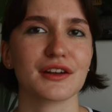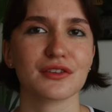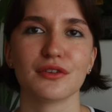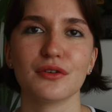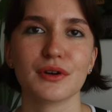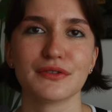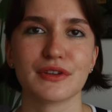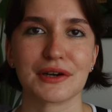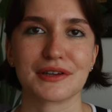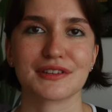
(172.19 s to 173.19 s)
I don't know if
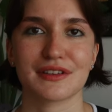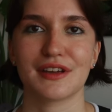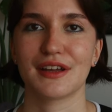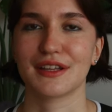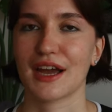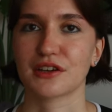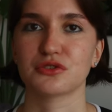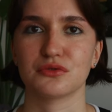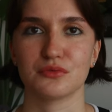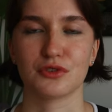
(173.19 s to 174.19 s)
there is an
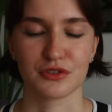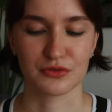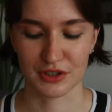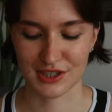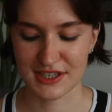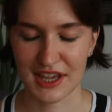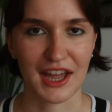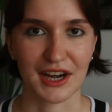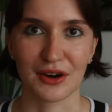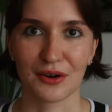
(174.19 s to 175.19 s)
actual word for this
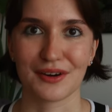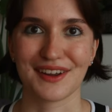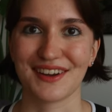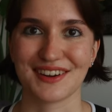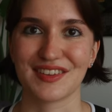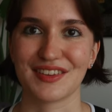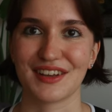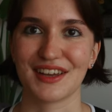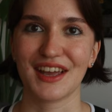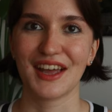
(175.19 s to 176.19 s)
category,
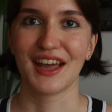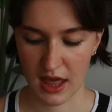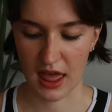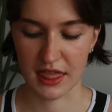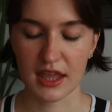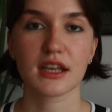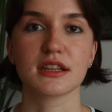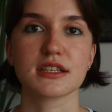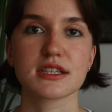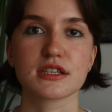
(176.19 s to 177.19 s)
honestly. I
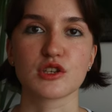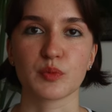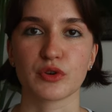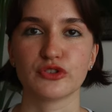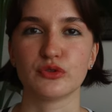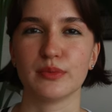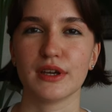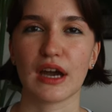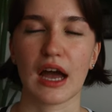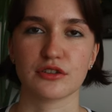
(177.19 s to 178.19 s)
think this is supposed to
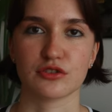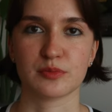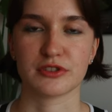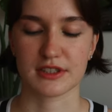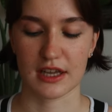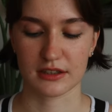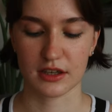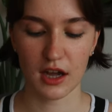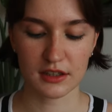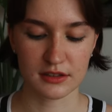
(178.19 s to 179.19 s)
be 100%
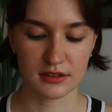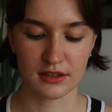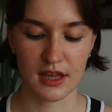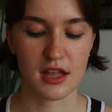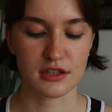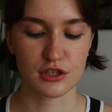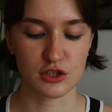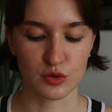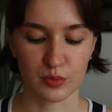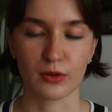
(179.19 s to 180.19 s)
cotton. It's
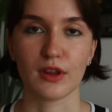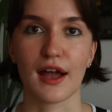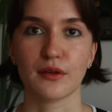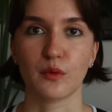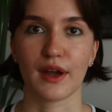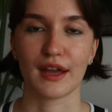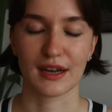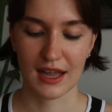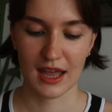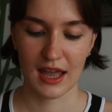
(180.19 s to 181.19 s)
super
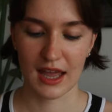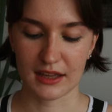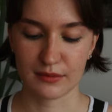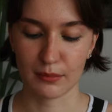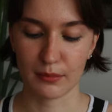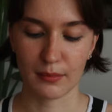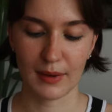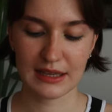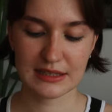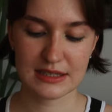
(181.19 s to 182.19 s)
lightweight. It
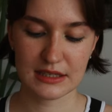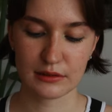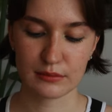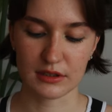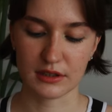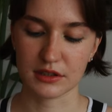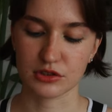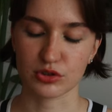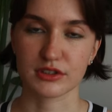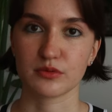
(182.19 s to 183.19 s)
might seem a little
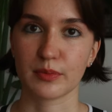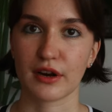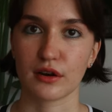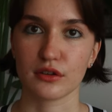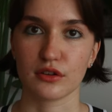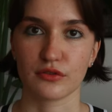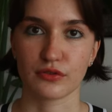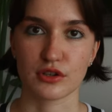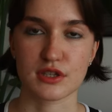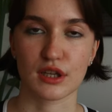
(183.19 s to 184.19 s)
transparent on the
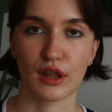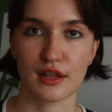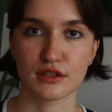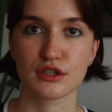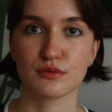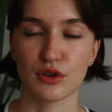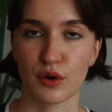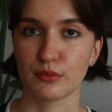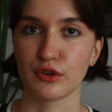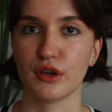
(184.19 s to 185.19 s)
first glance, so
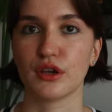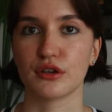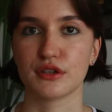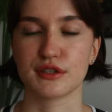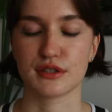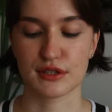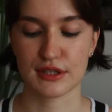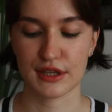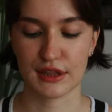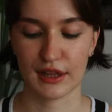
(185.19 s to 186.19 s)
I'm really curious to
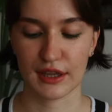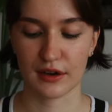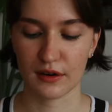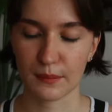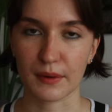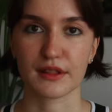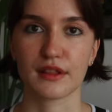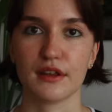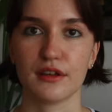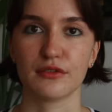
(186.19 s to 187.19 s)
see it later,
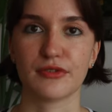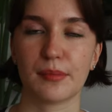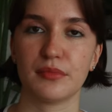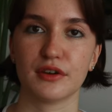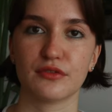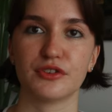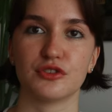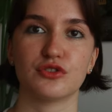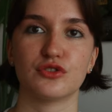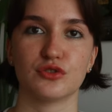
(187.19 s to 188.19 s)
but the fabric
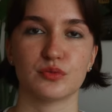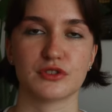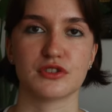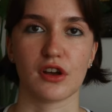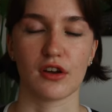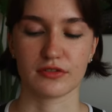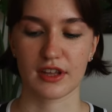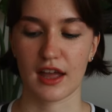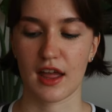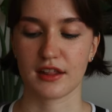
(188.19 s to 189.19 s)
feels super
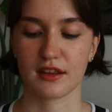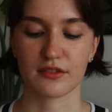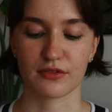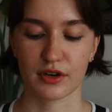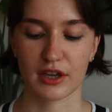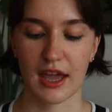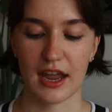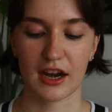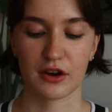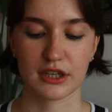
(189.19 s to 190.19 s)
soft and very
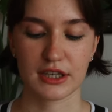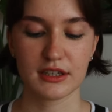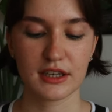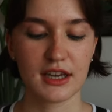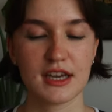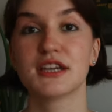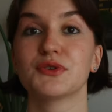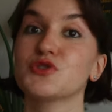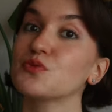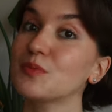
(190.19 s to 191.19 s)
airy,
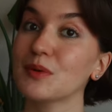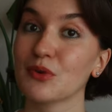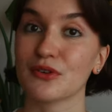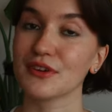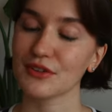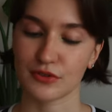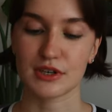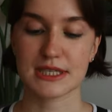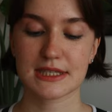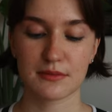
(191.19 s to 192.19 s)
which would be perfect for
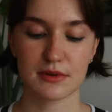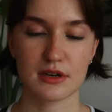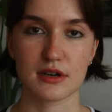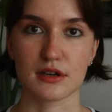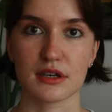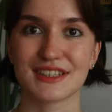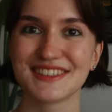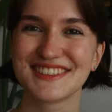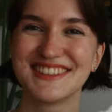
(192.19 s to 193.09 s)
the summer.